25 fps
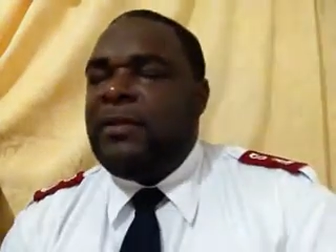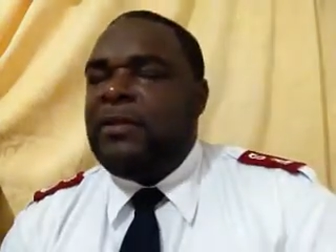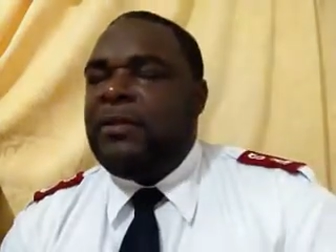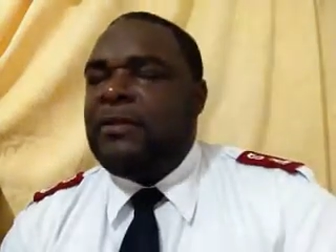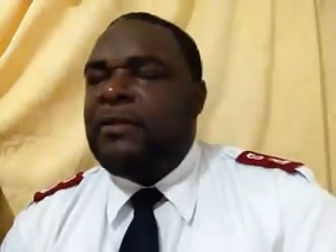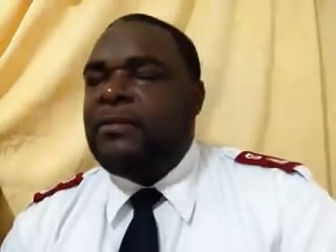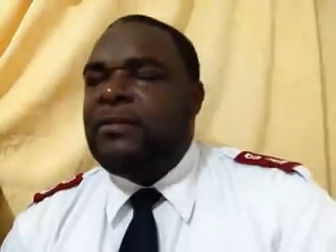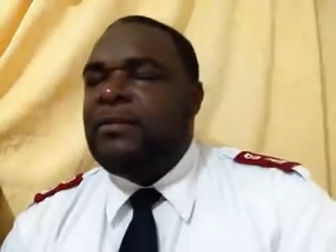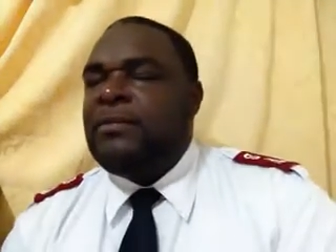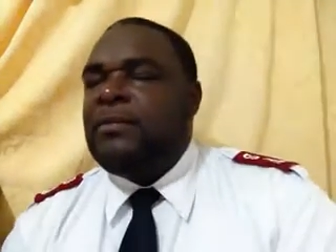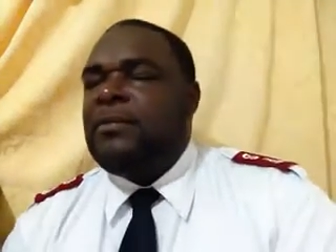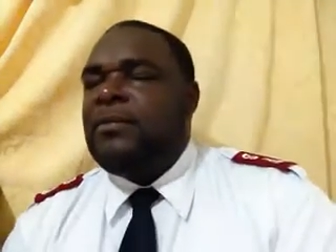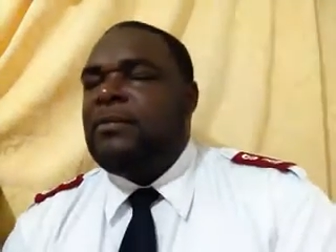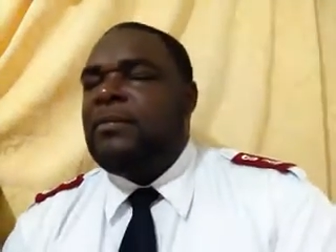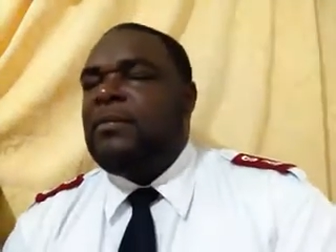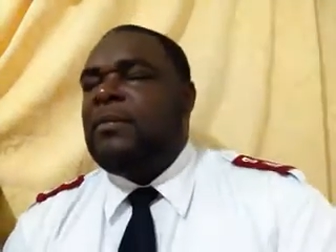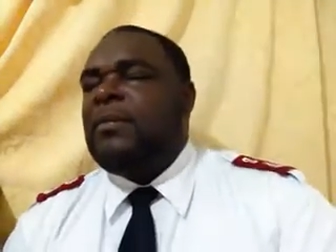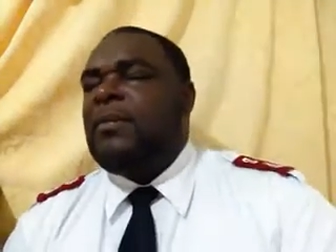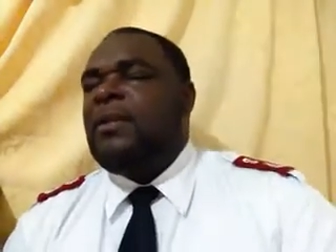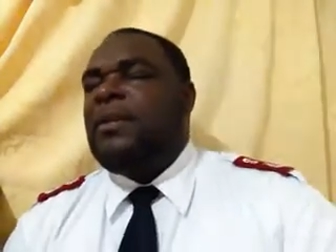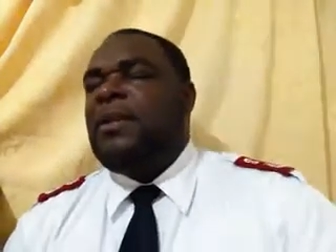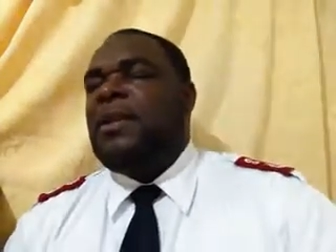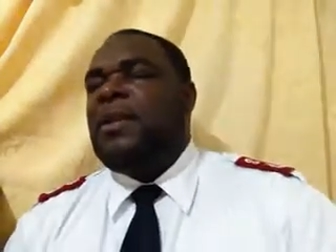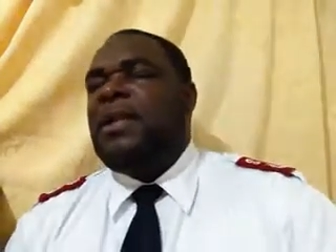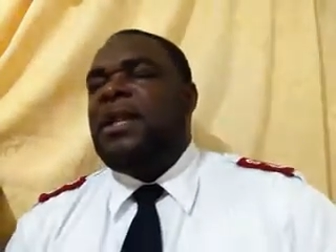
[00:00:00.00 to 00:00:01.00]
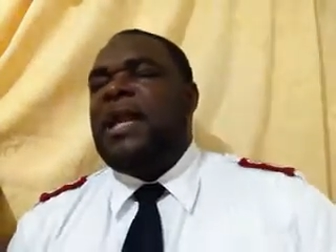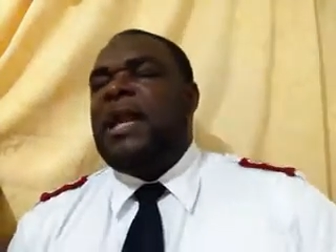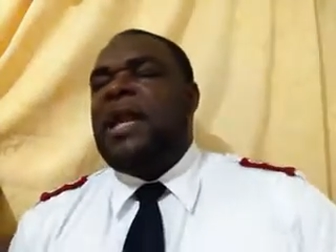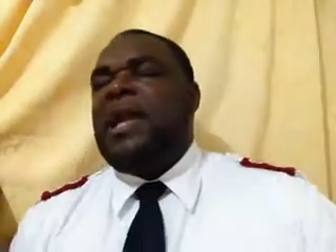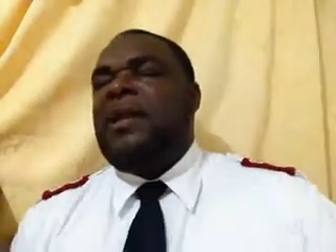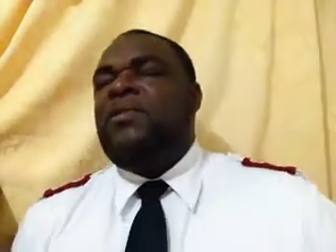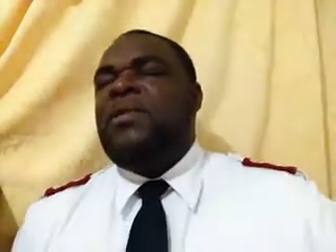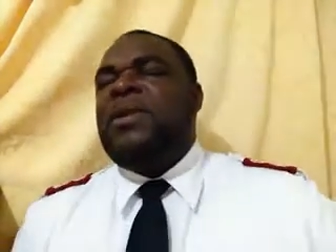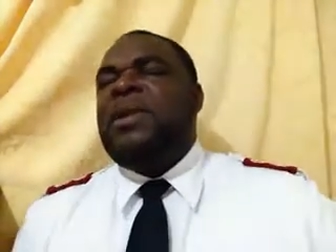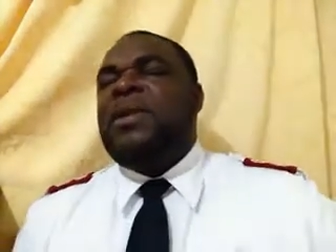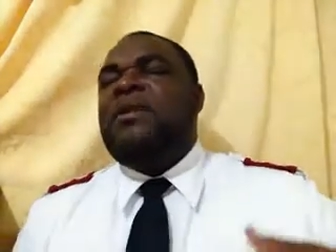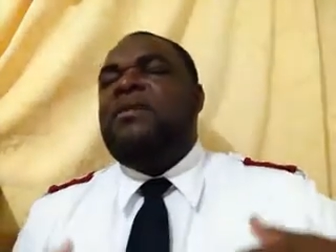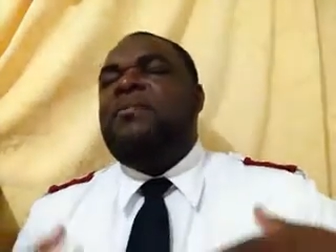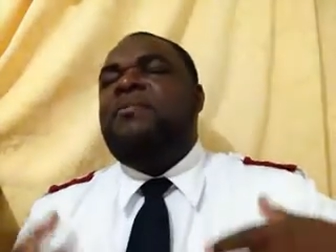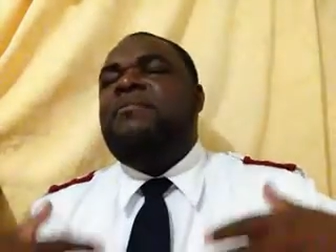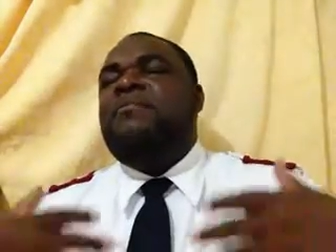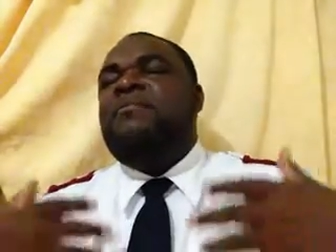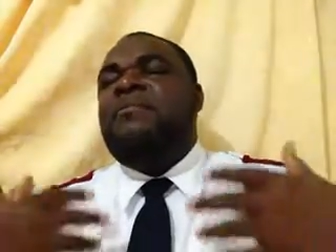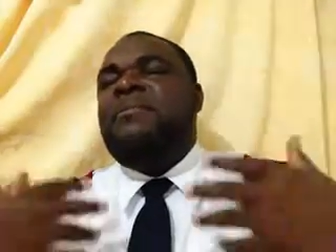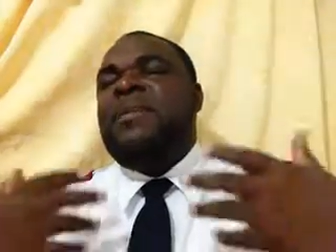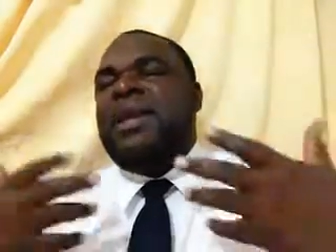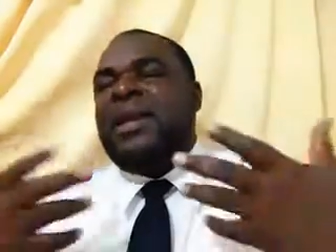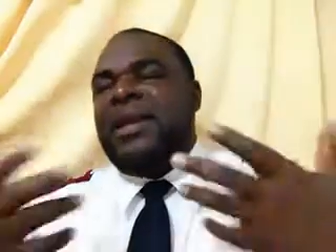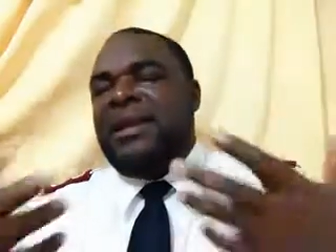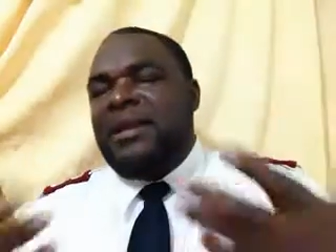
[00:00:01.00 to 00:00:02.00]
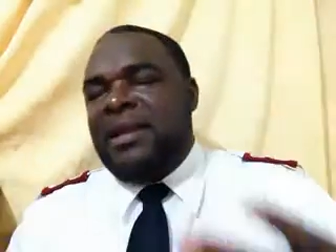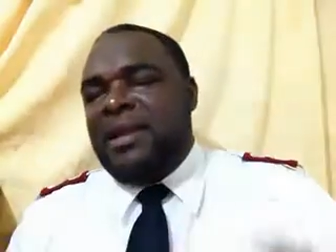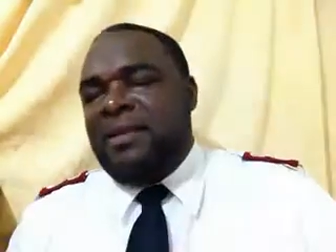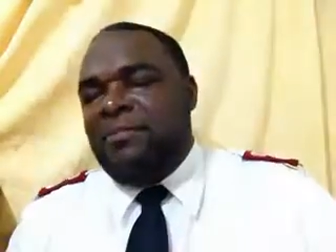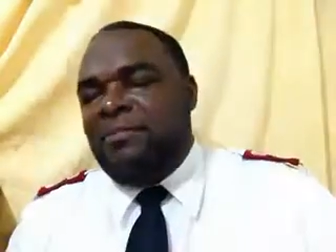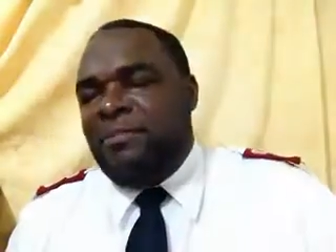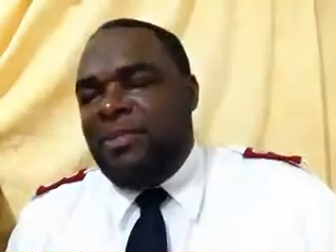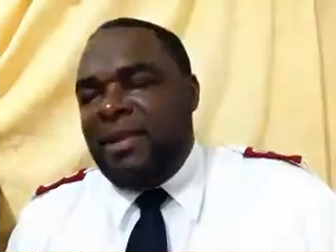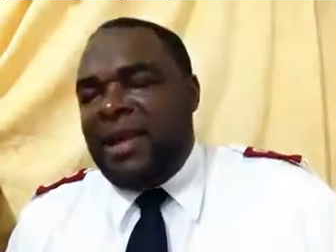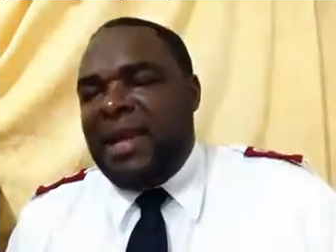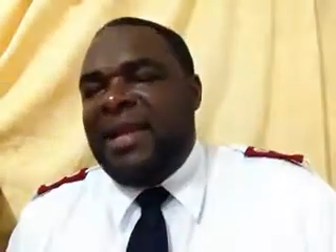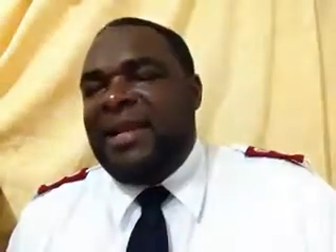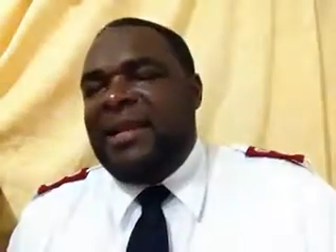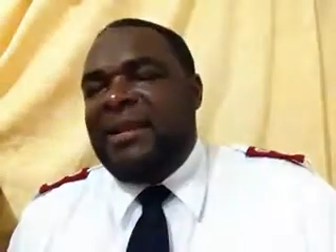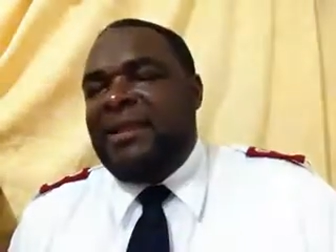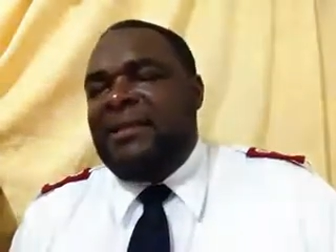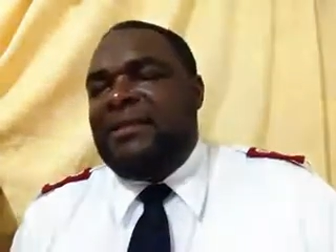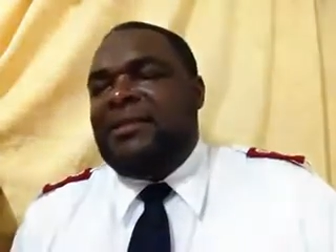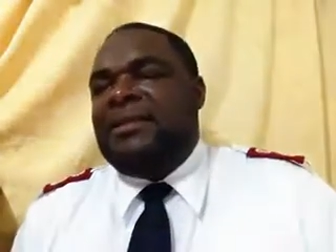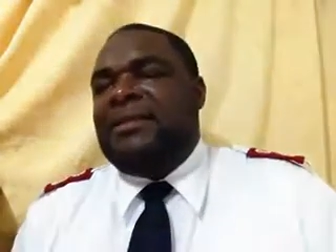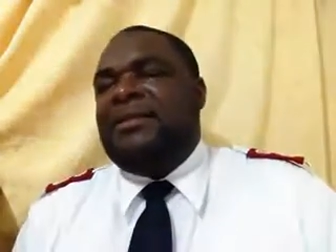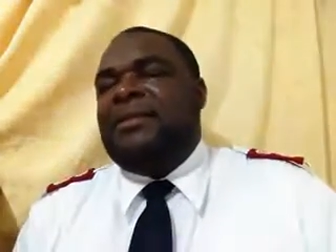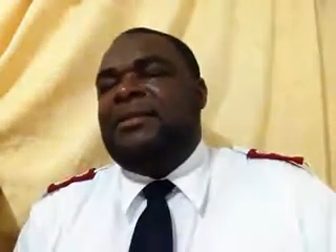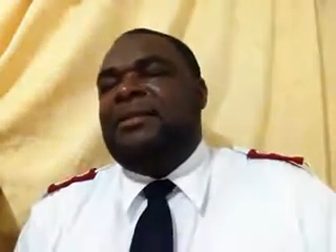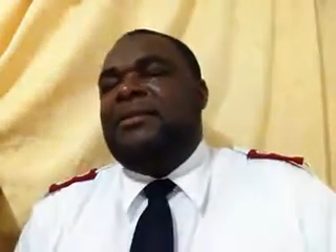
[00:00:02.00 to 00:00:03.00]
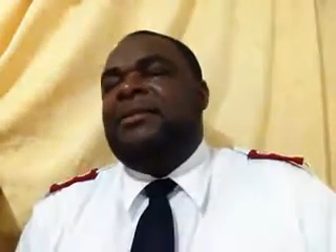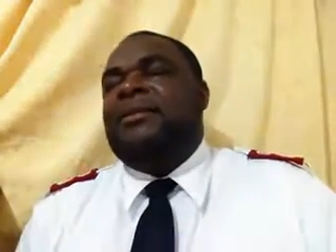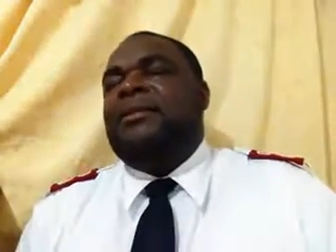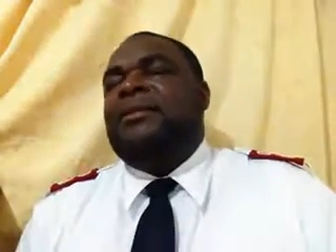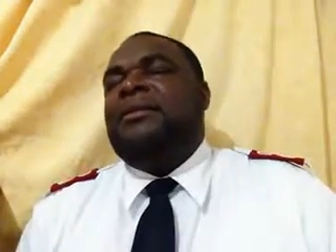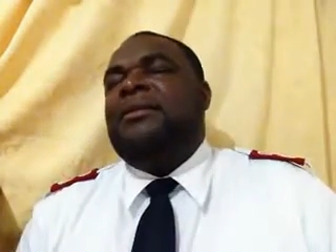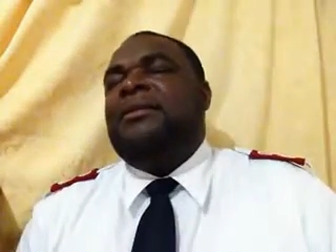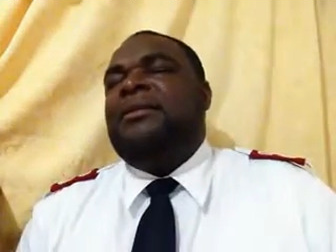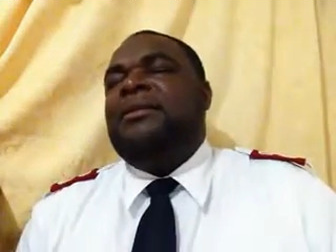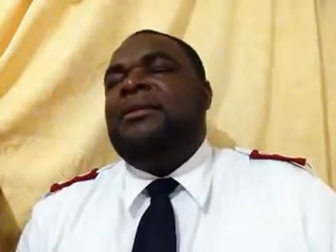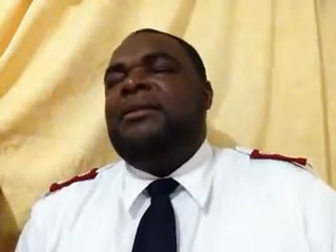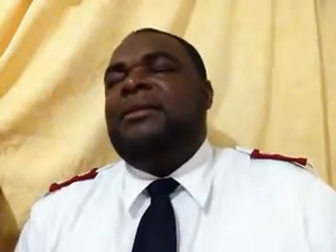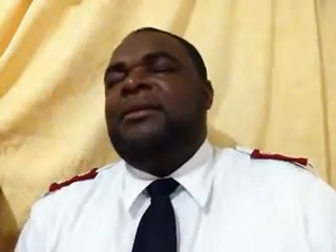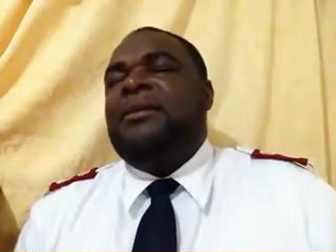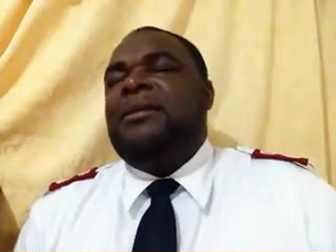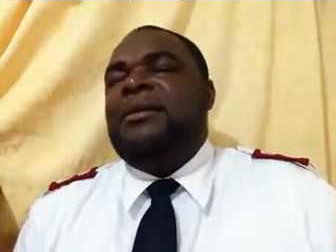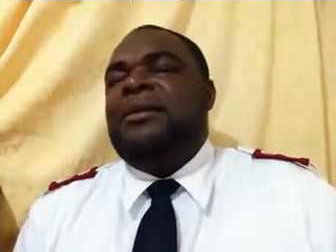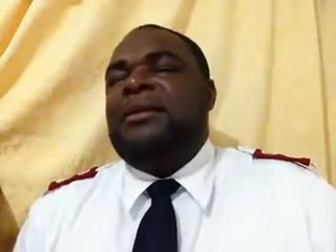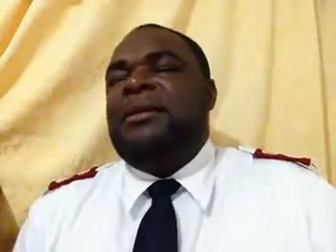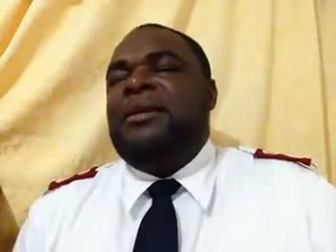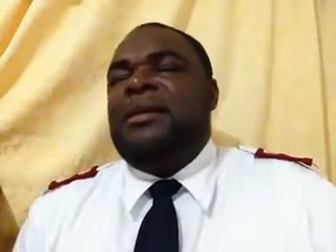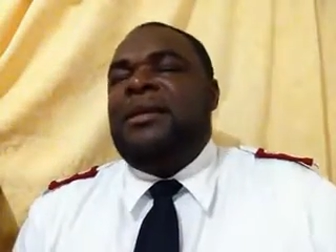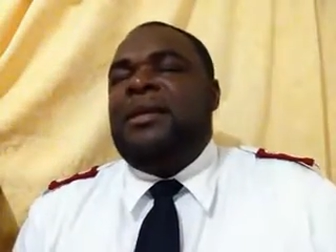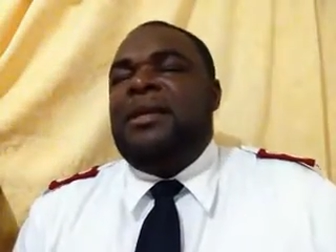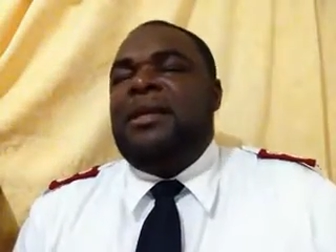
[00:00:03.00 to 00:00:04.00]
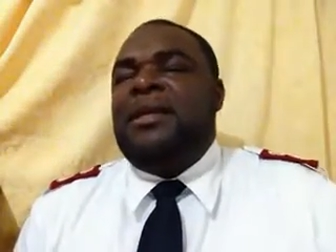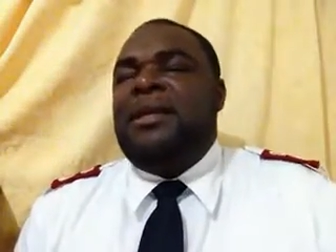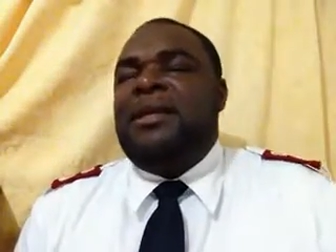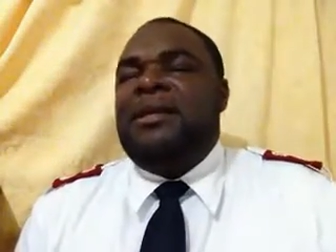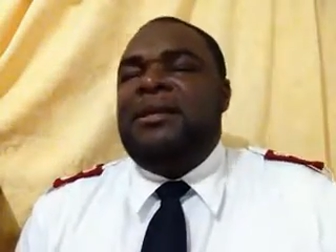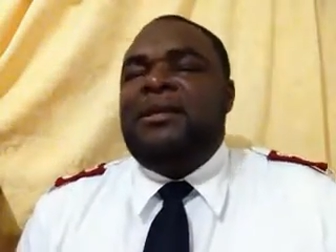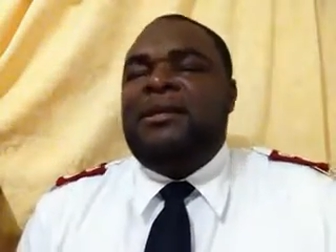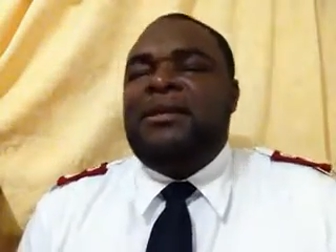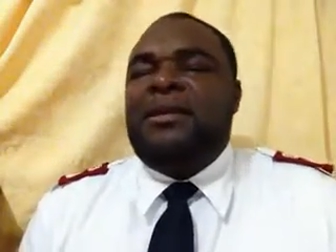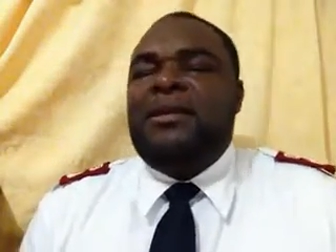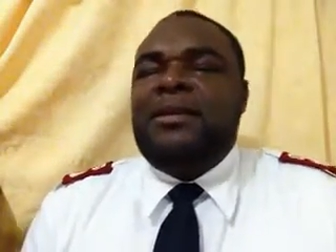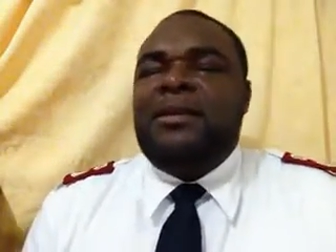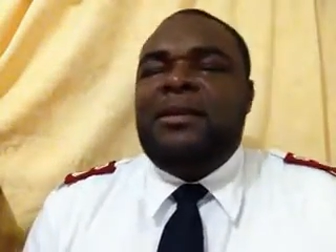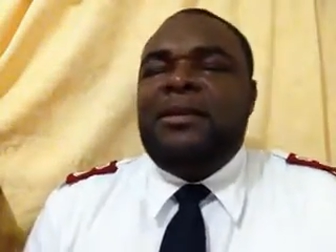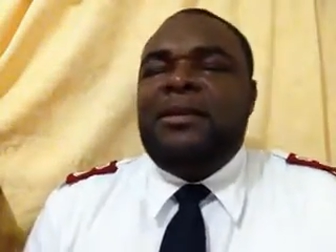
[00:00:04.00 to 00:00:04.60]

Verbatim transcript: and He can touch anybody because He created